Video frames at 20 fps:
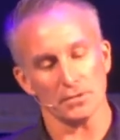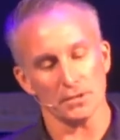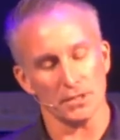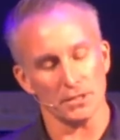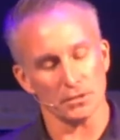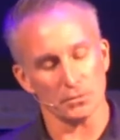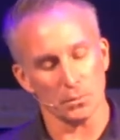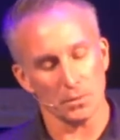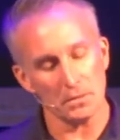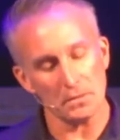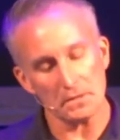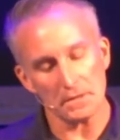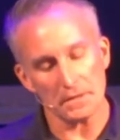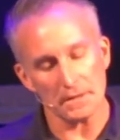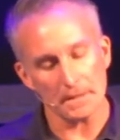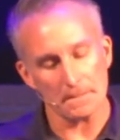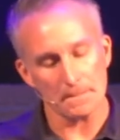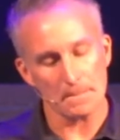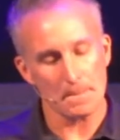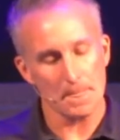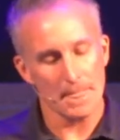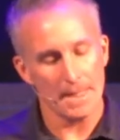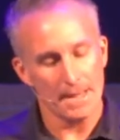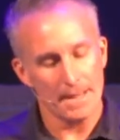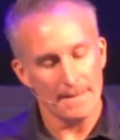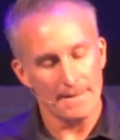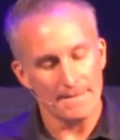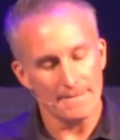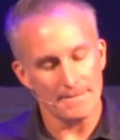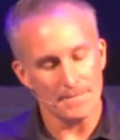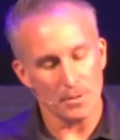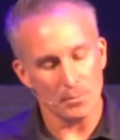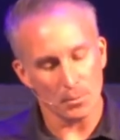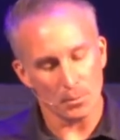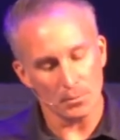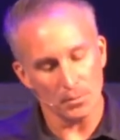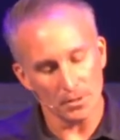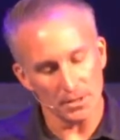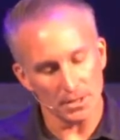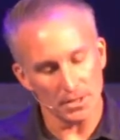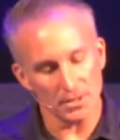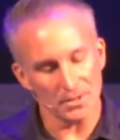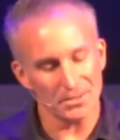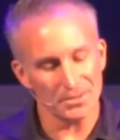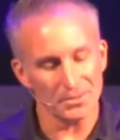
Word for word: And it's one thing that we're really good at